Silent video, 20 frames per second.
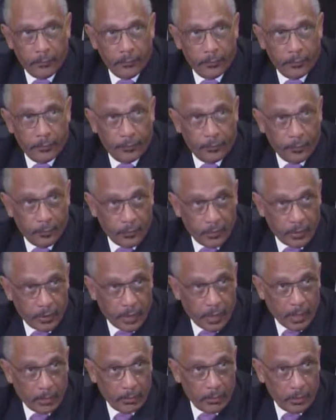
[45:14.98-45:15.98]
for the first
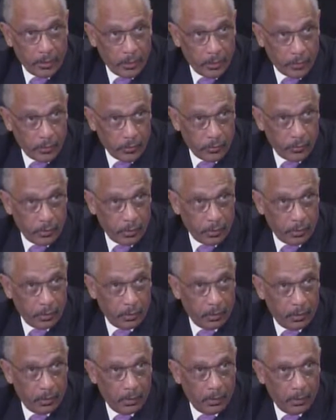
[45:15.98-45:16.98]
time in history,
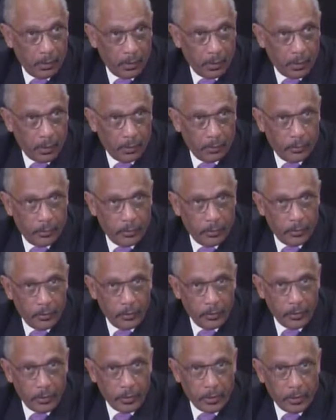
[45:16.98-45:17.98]

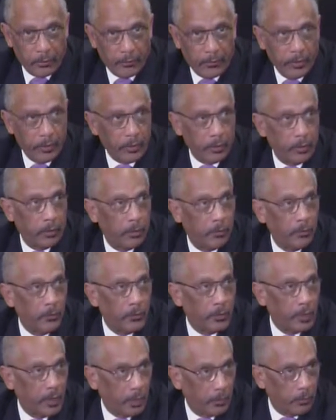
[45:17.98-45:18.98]
produced a visa
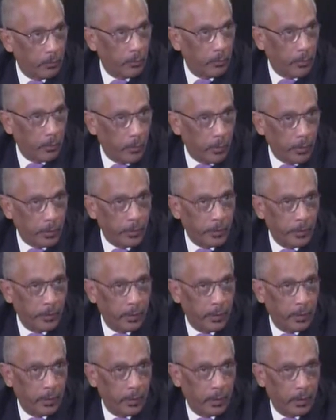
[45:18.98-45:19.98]
overstay report
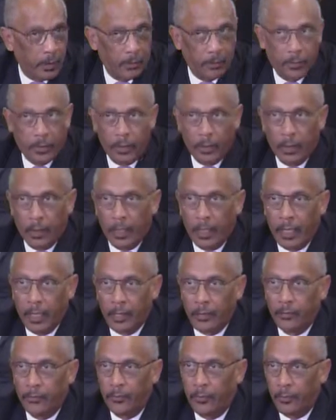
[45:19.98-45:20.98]
that had been
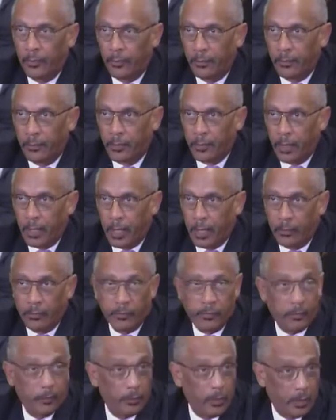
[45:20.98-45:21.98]
asked for from this
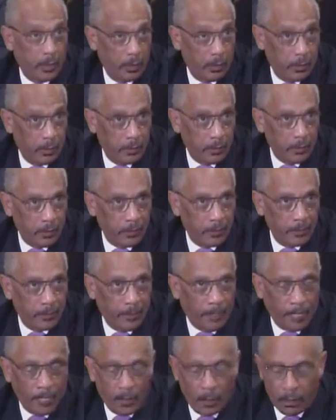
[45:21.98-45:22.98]
Congress for many years.
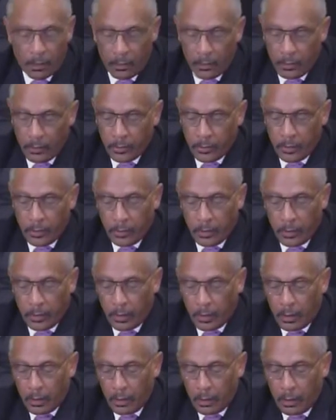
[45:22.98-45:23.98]
This is
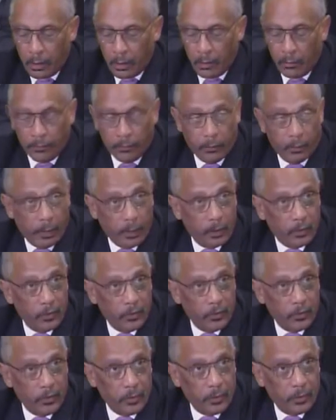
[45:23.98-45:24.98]
an area of great
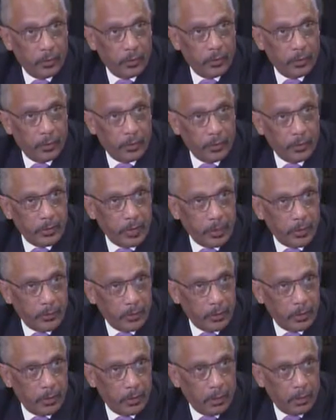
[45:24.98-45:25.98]
concern to our
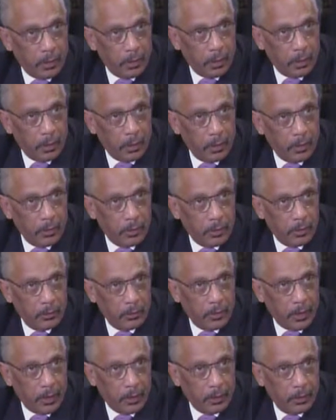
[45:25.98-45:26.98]
Secretary, and he's
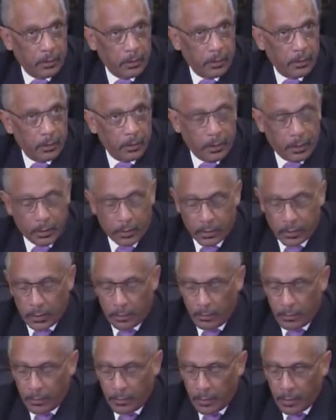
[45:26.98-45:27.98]
directed
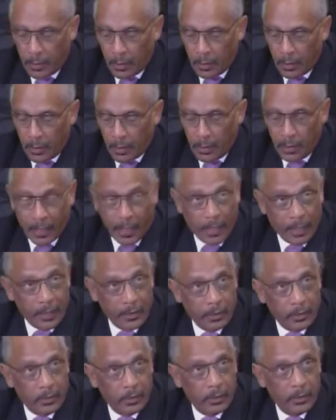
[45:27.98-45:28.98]
CBP and
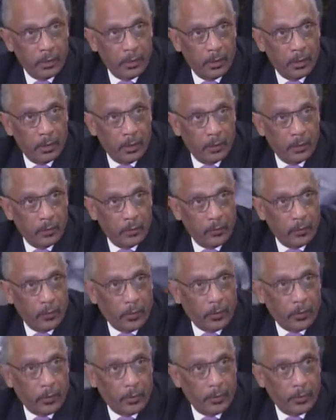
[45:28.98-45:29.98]
ICE to
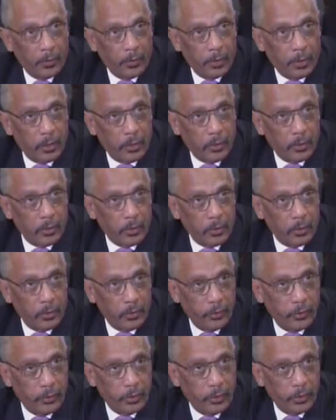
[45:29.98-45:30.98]
work on potential
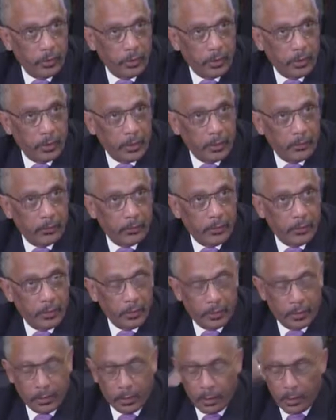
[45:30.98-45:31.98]
solutions that
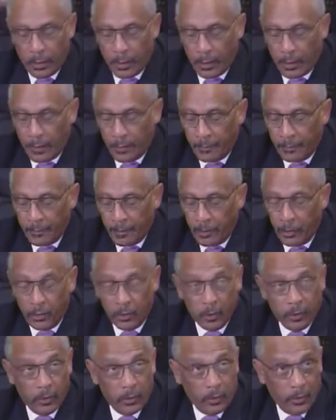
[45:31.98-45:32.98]
would
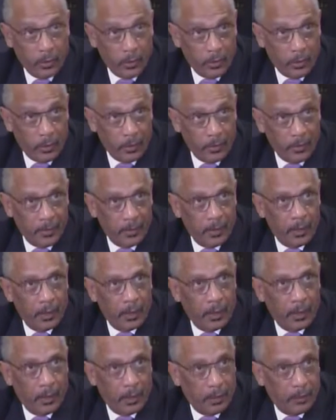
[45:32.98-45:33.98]
deter
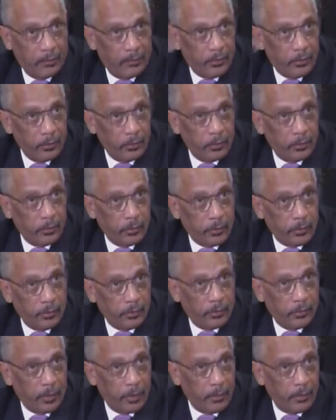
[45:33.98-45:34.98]
individuals
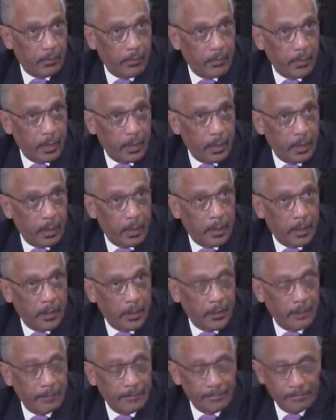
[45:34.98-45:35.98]

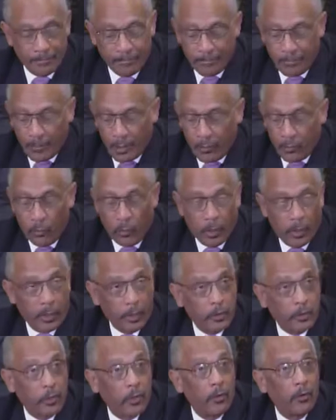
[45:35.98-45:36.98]
from
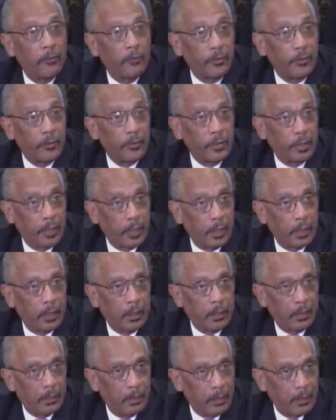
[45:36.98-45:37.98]
wanting to
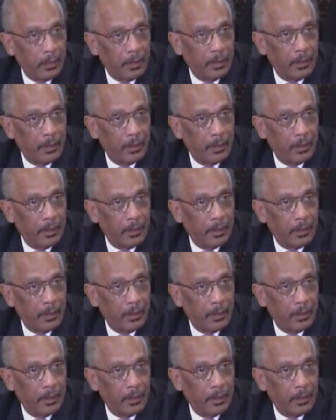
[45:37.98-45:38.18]
overstay